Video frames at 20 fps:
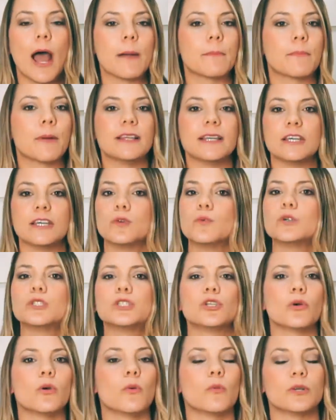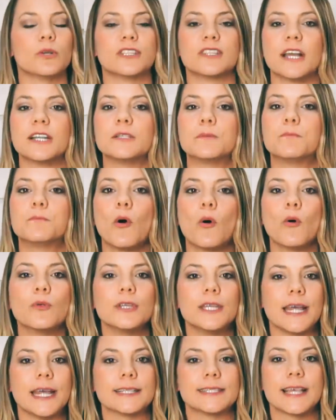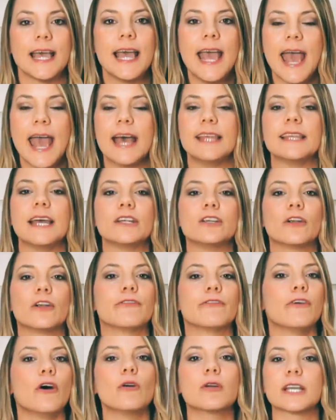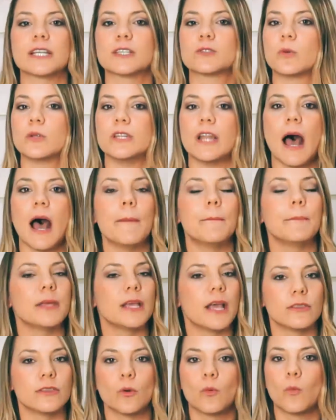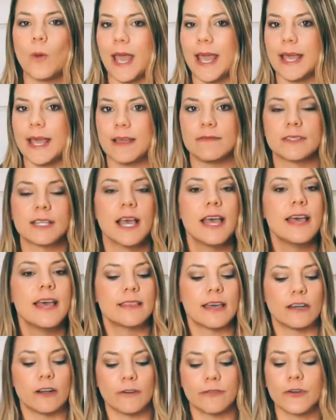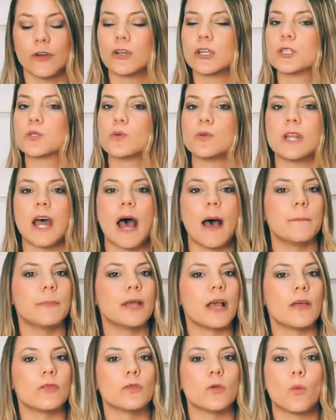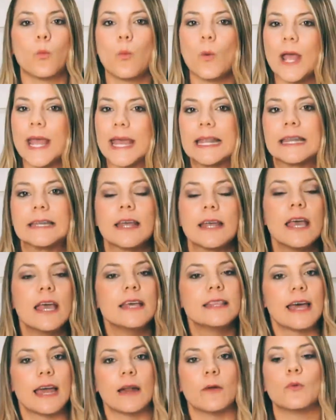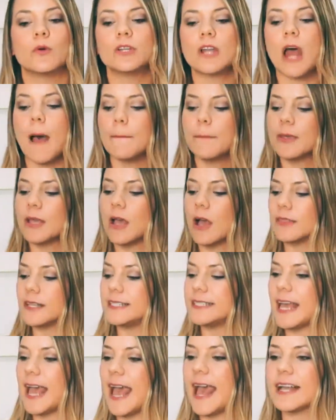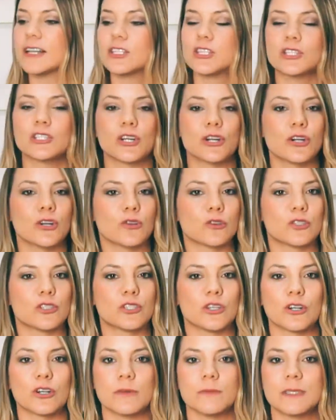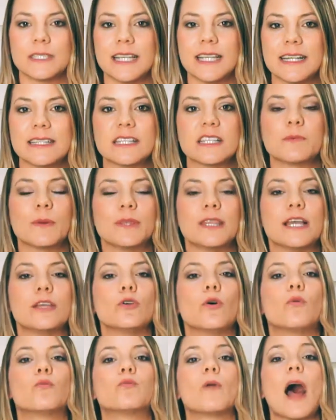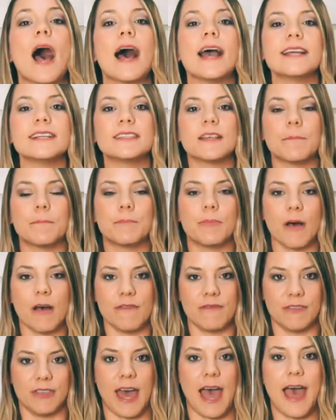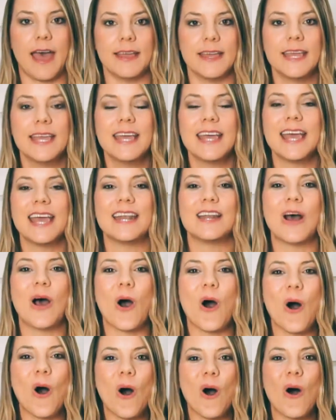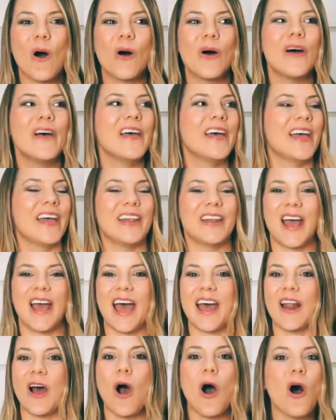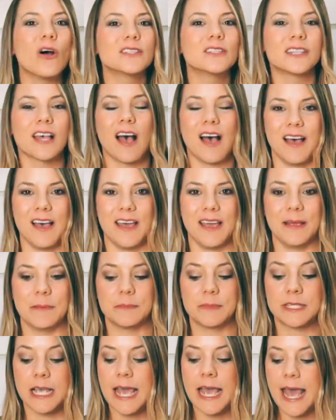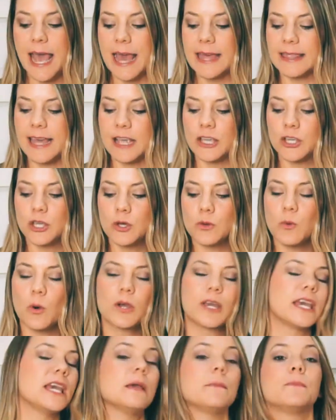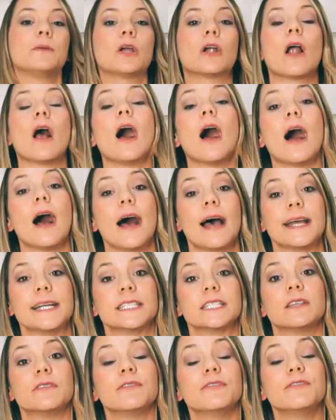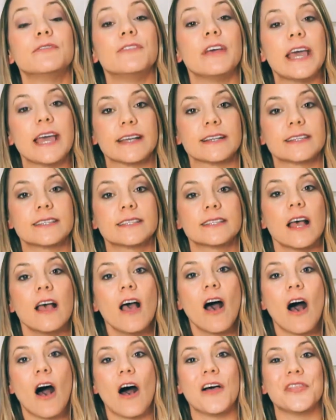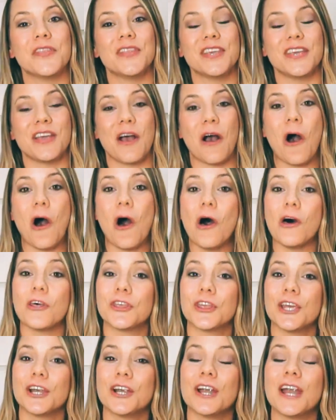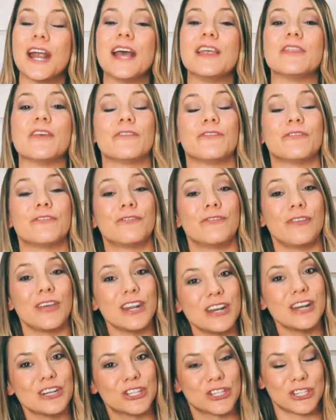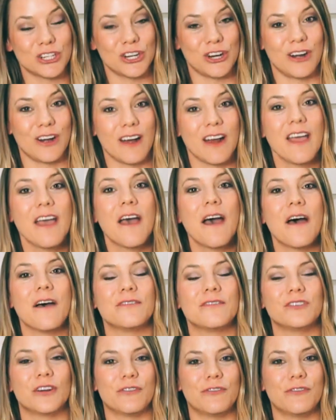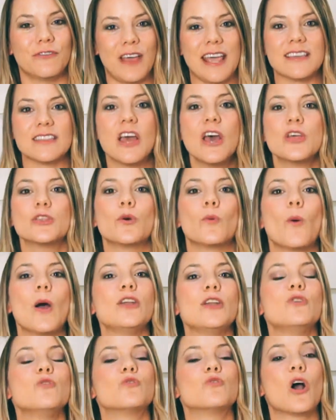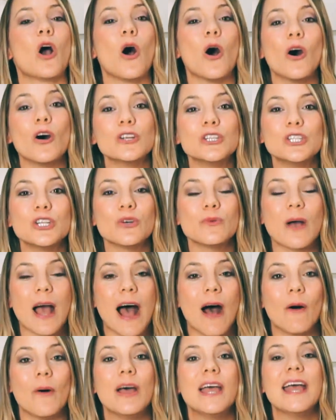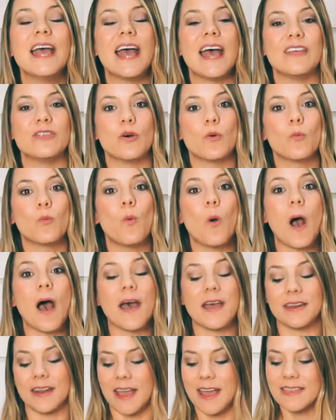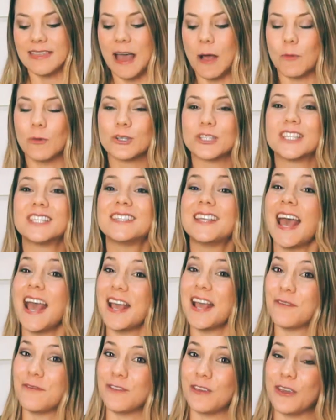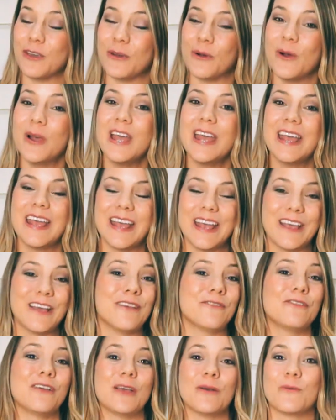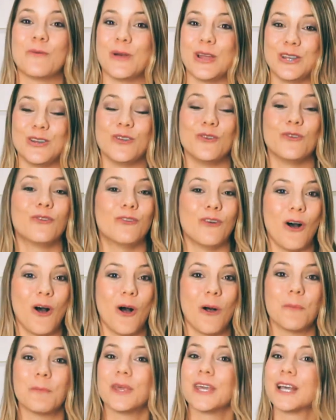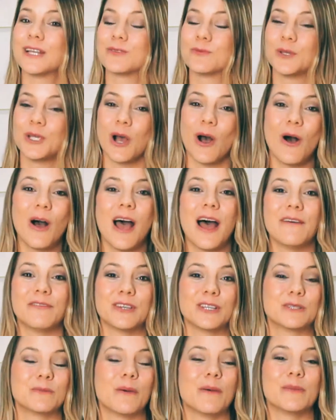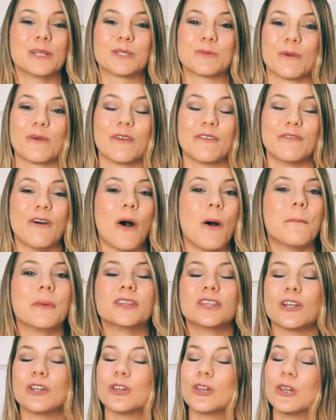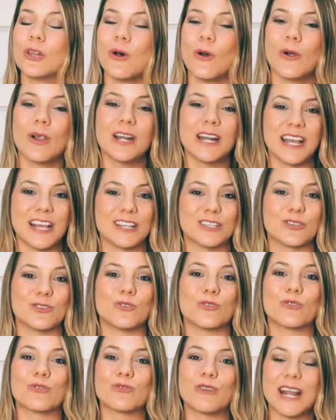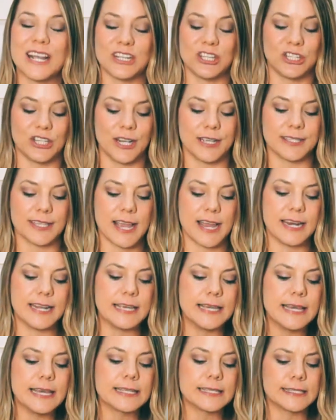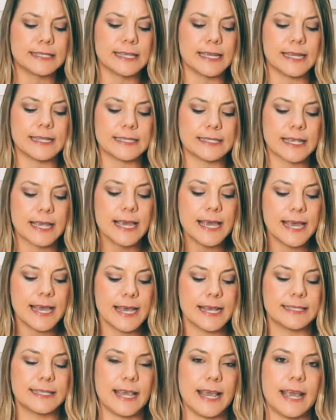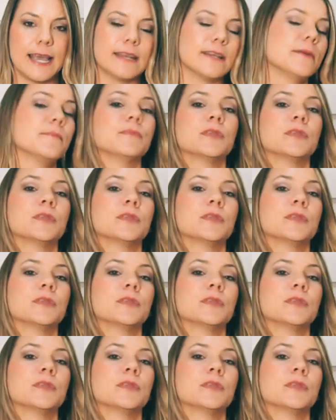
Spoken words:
I pray that you will do it with such boldness and that your focus will not be on the waves, that your focus will not be on the wind, that it will not be on these external circumstances, but that you'll rise above that and at all times, and that you will keep your eyes fixed on the author and the finisher of your faith, the one who called you out and the one that will save you if and when you fall, because we all have those moments where we fall, but the Lord is gracious and he extends his hand.